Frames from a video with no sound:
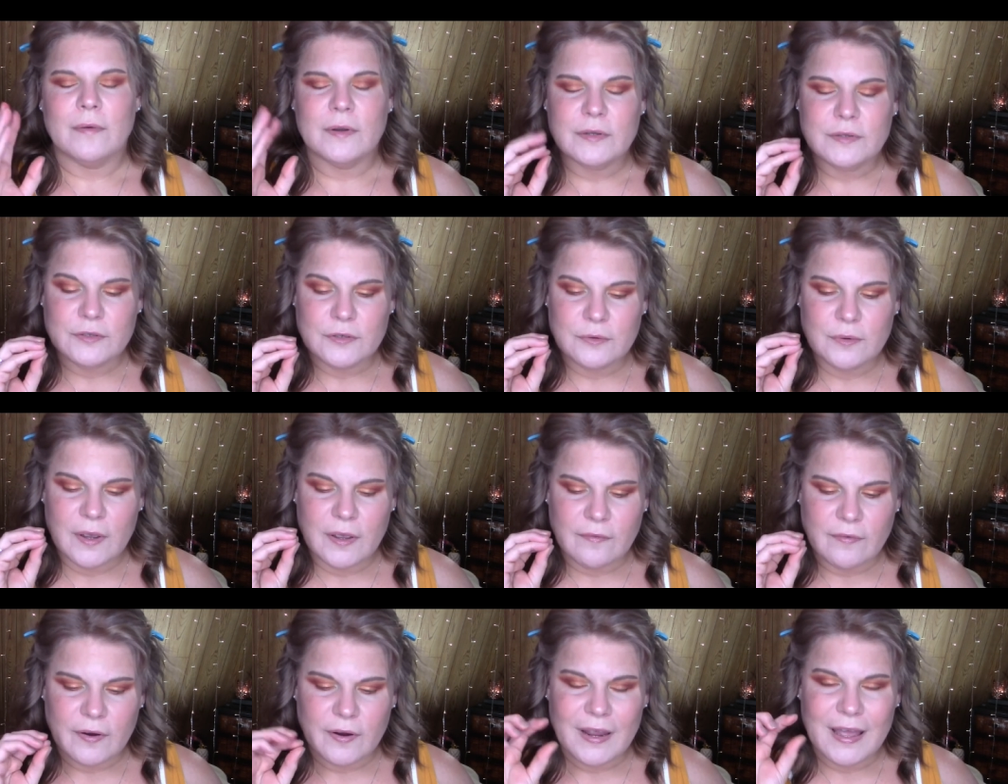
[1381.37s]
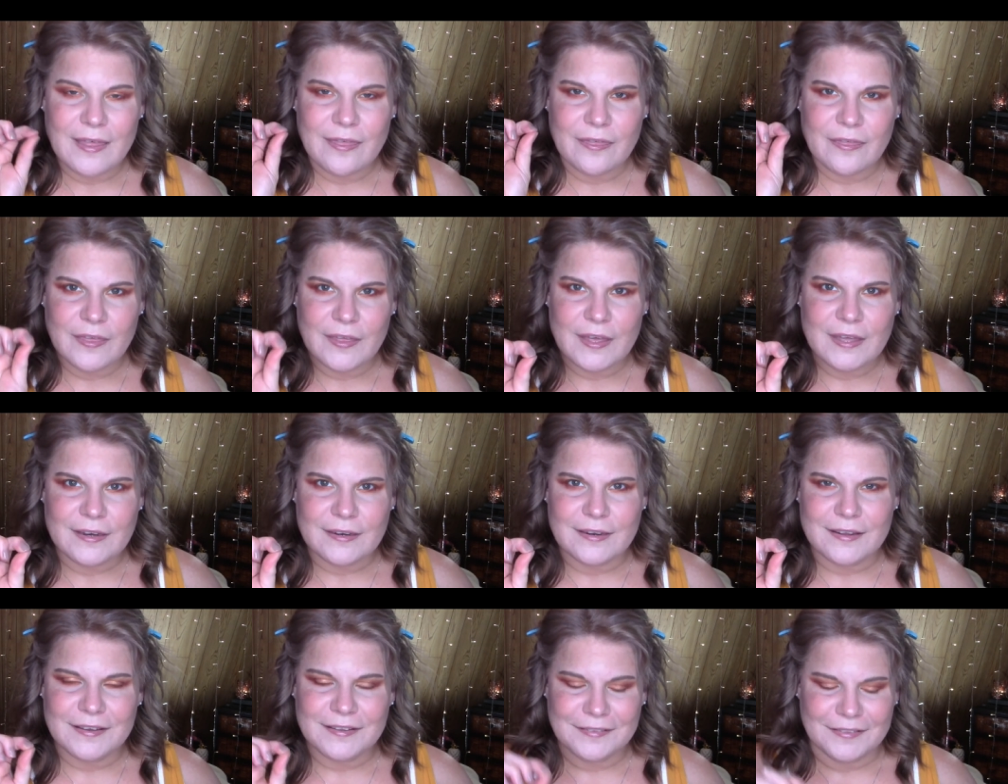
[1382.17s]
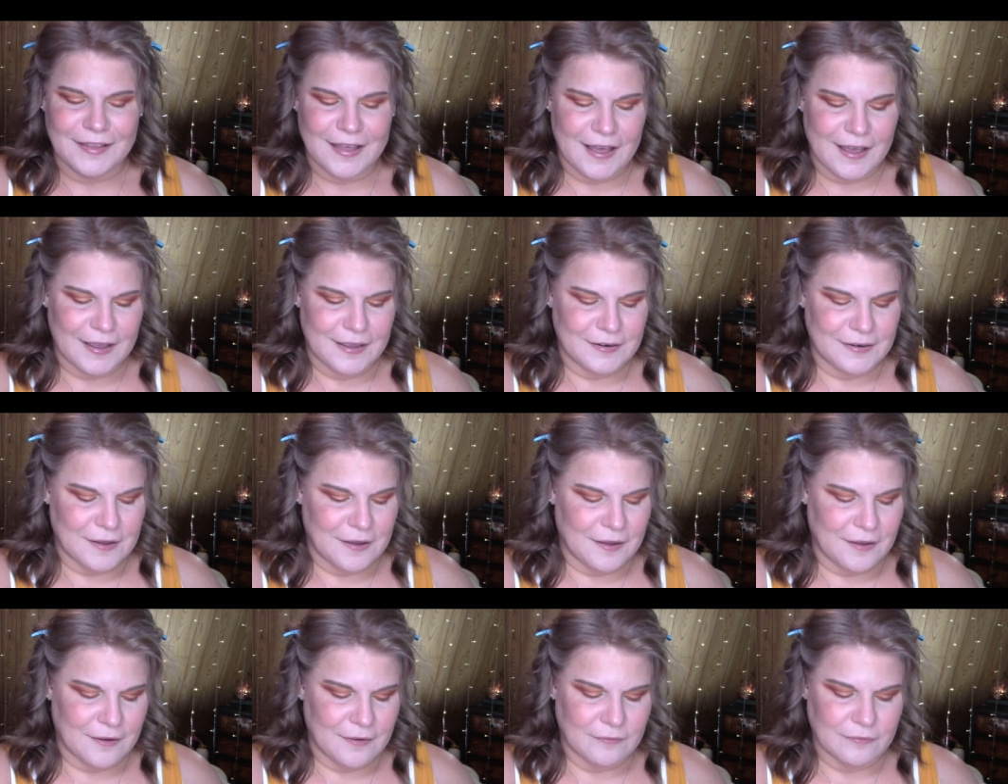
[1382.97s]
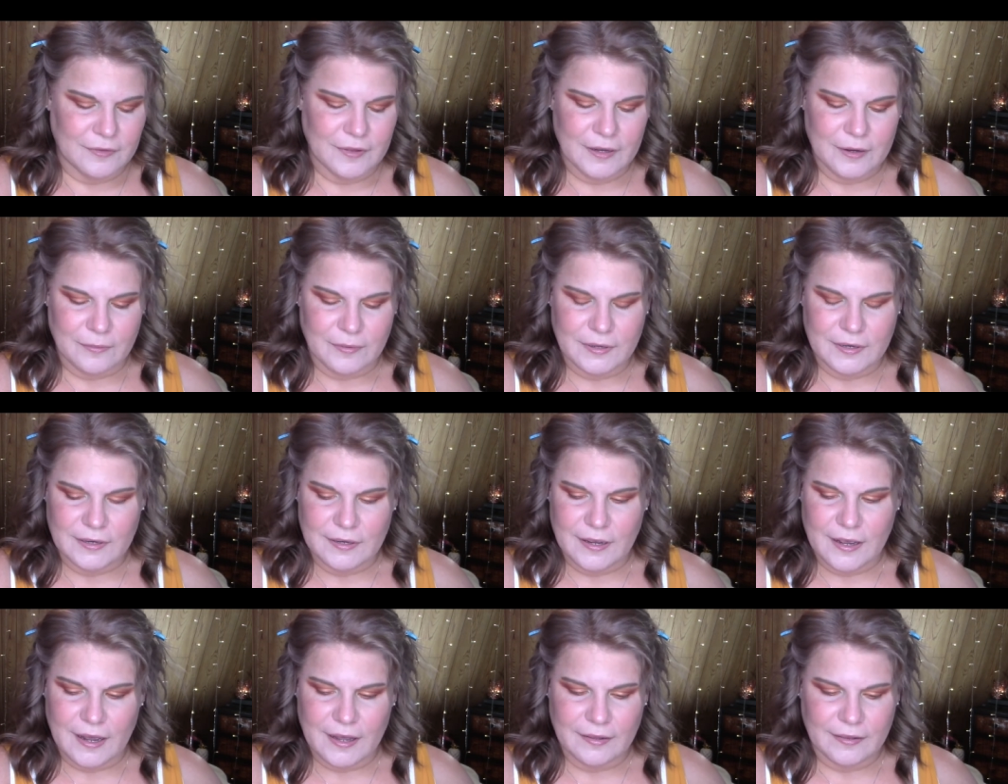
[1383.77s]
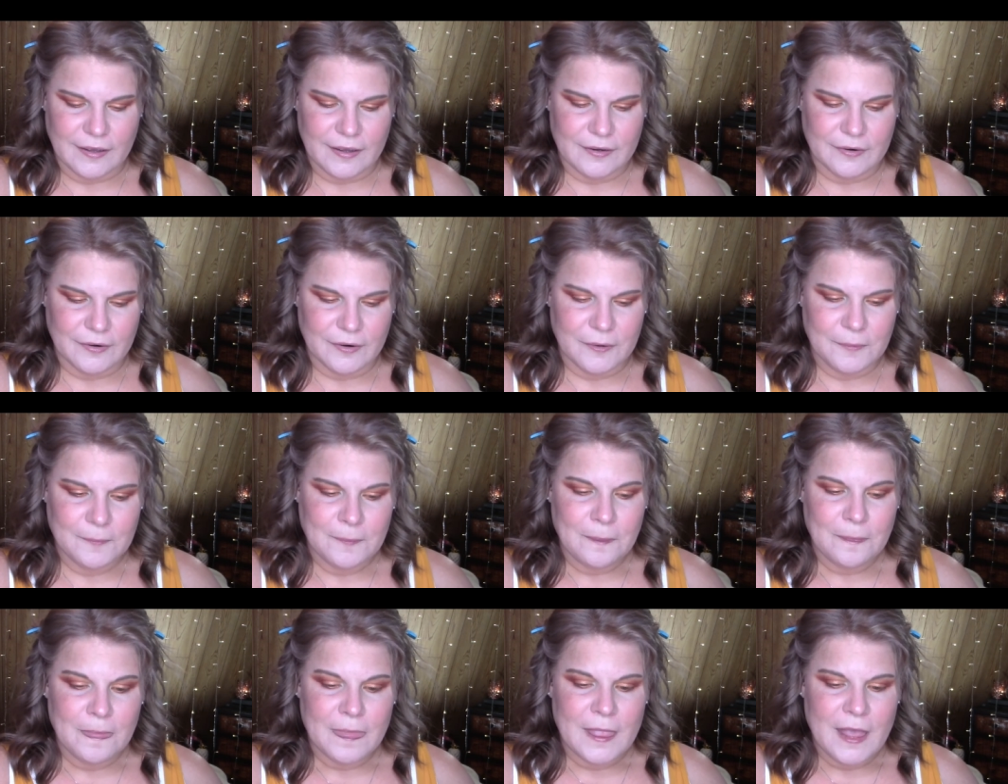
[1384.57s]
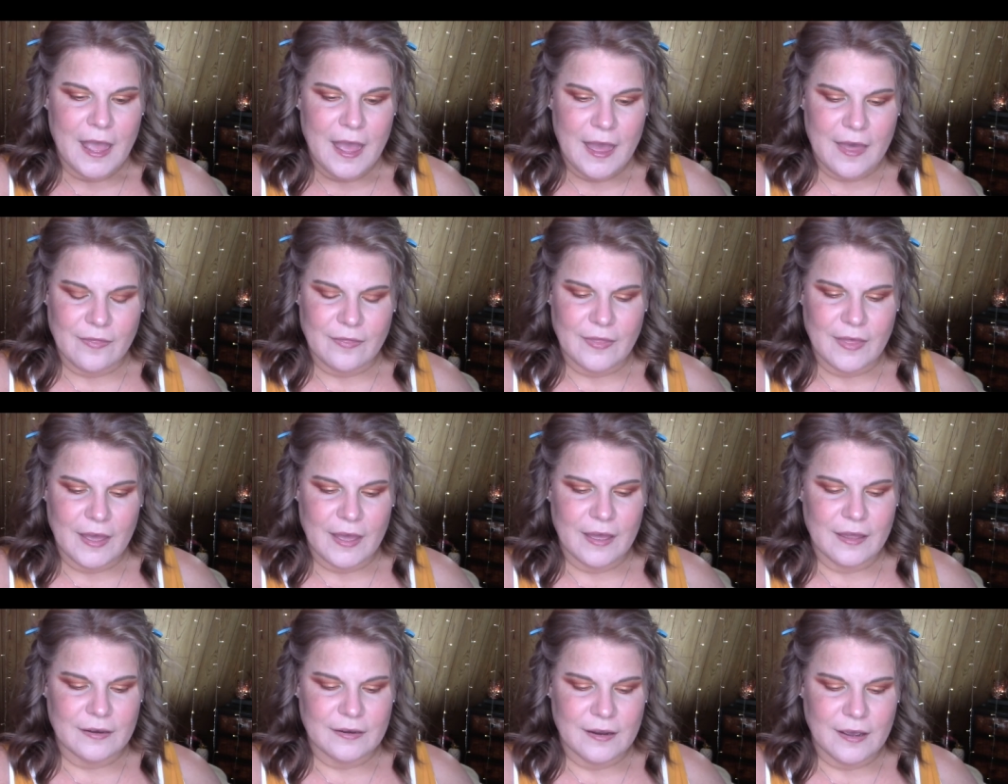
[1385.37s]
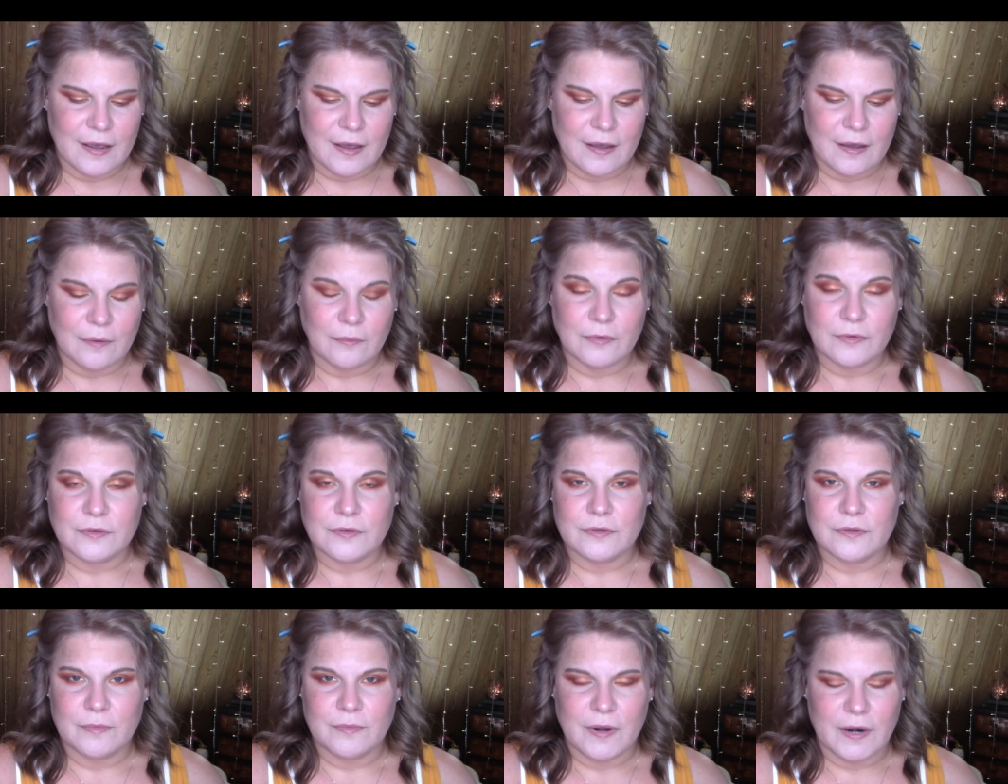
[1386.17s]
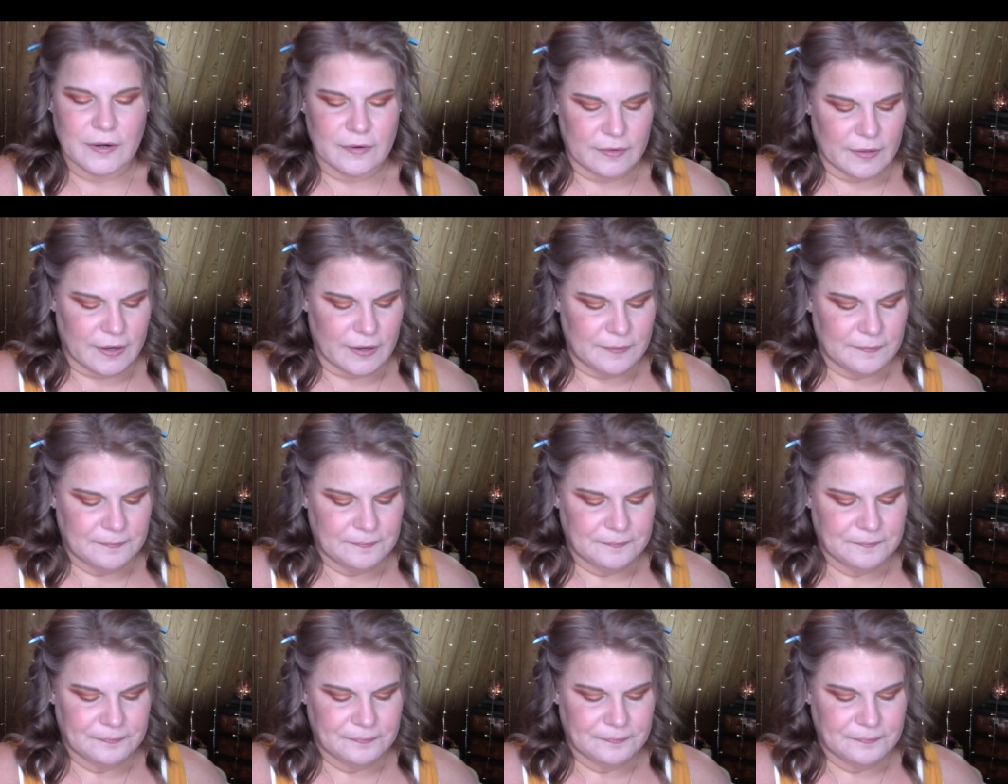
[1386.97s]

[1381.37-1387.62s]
going to do a very thin line of liquid eyeliner and then uh, we'll do the waterline.